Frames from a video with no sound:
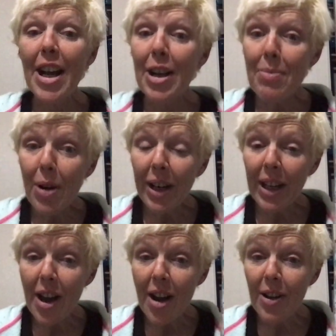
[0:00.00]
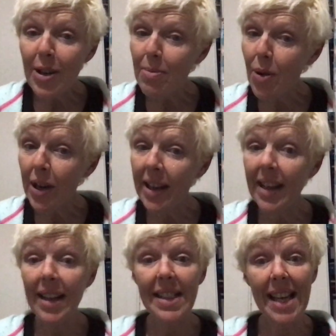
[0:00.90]
Good morning, y'all. Good morning.
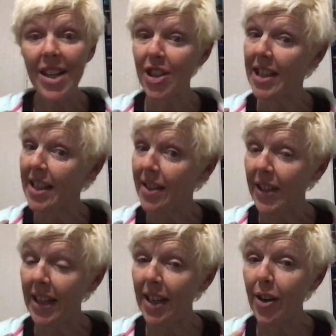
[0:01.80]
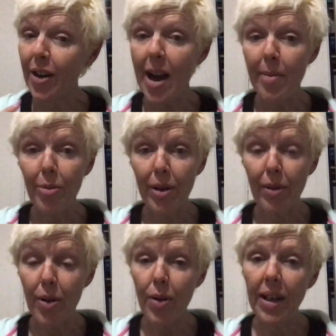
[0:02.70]
It's actually evening here. I'm
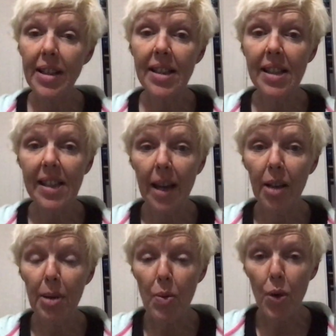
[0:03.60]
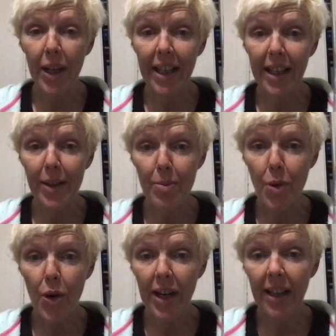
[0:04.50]
pre-recording this because I'm going to be working in the
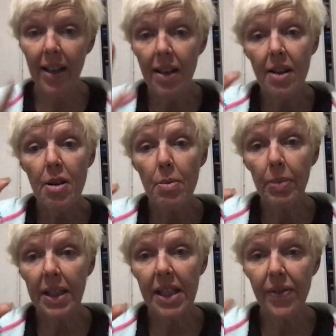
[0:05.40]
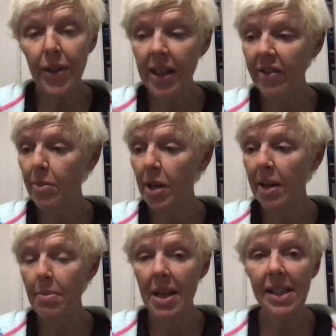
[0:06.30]
morning. Please forgive my
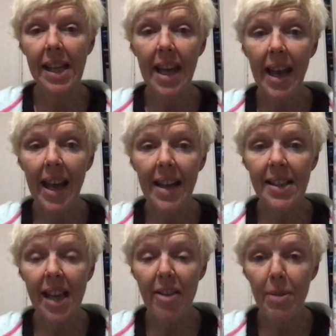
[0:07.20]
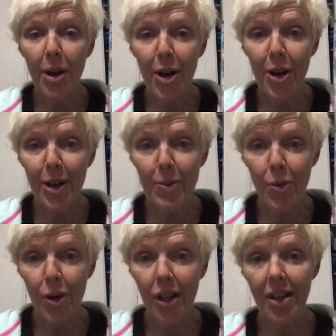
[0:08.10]
messy hands. I've been hard at
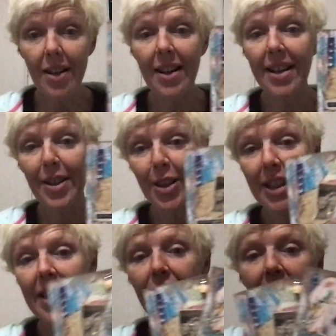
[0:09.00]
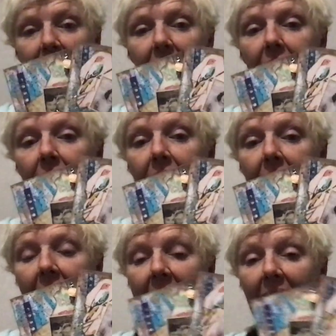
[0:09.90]
work all evening,
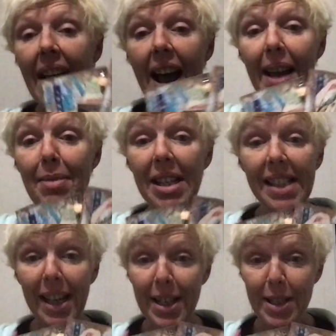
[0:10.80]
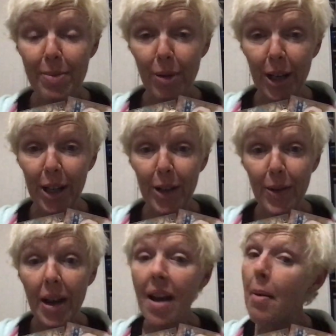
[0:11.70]
and I'm excited to bring you
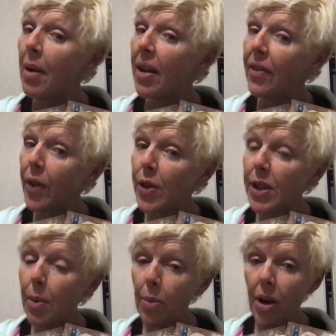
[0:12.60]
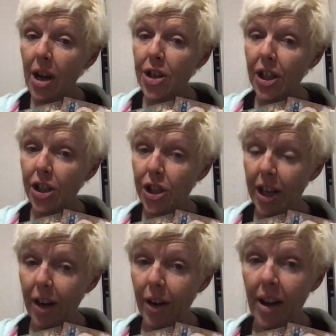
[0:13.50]
my first project
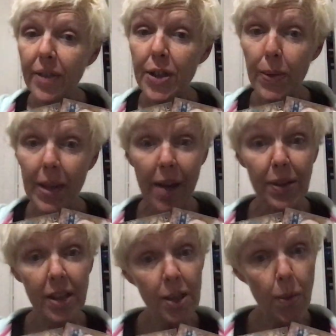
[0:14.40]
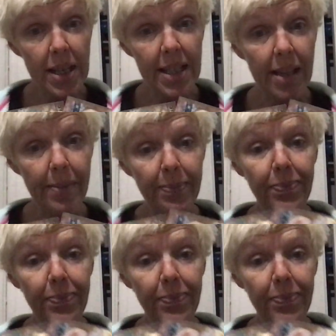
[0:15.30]
share of 2020.